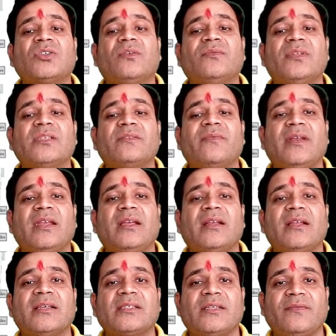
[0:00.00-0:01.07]
of this very
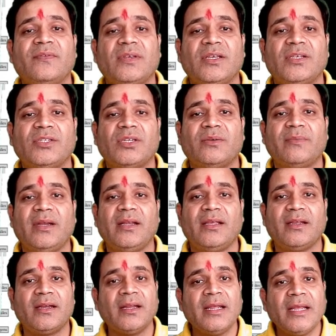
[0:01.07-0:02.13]
classification, my dear.